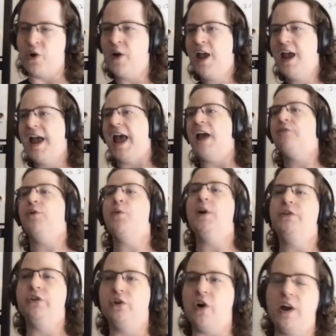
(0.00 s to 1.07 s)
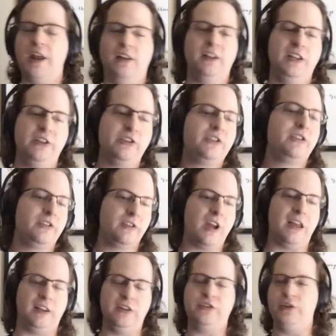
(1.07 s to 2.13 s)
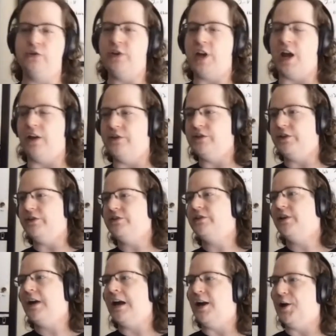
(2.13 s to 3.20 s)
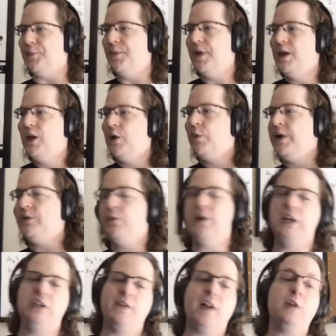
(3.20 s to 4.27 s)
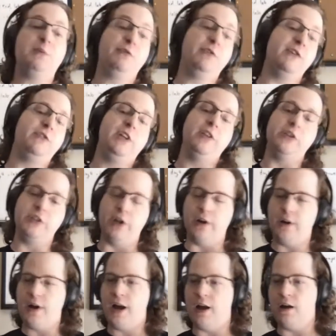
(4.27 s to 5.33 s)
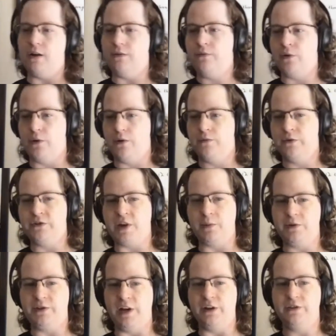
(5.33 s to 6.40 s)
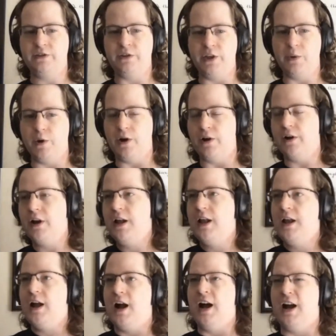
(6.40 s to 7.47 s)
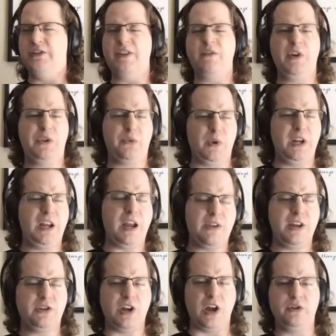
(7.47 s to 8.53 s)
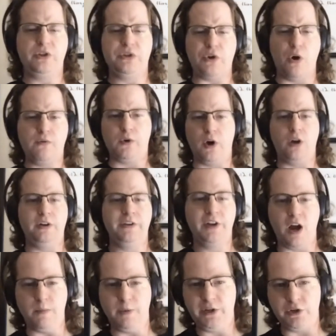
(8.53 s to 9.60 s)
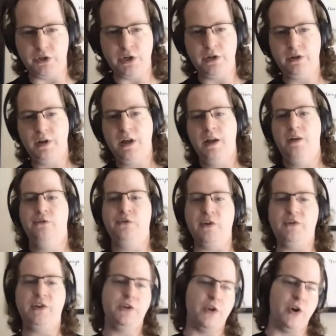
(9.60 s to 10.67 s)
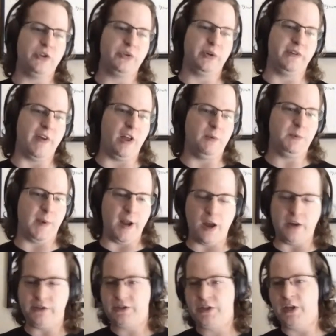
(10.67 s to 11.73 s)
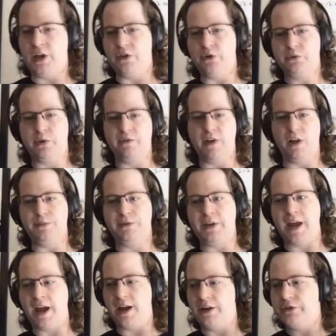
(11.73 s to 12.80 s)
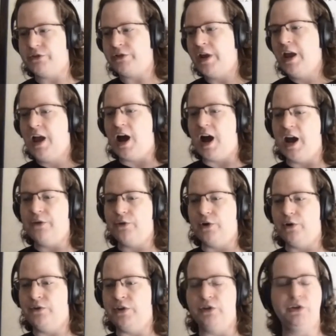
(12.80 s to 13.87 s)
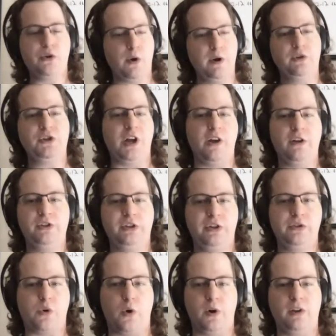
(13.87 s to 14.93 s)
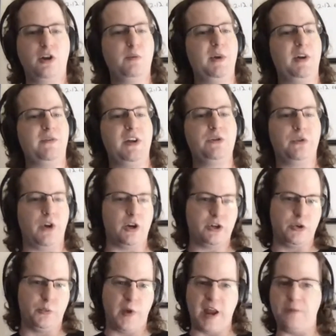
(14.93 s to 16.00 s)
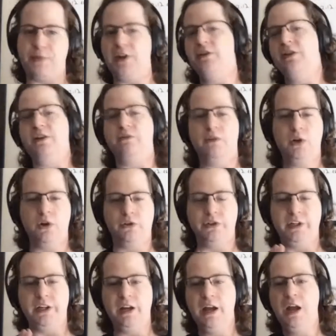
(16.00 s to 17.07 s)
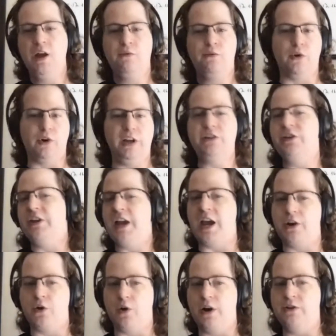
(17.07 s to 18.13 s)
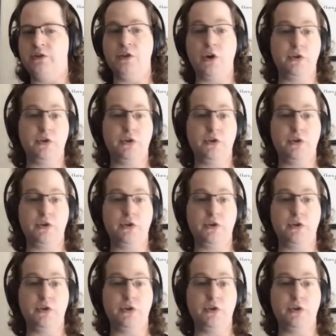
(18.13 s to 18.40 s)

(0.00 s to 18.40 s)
So everyone took on at least at least two challenges. Um, we we developed 50 this year uh, for nice. for CyberStakes. So there were uh, 73, I think, challenges overall in the competition. 50 of those were developed by us. The others were developed as either the tutorial challenges or a little bit of introduction ramp into difficulty for each of the categories.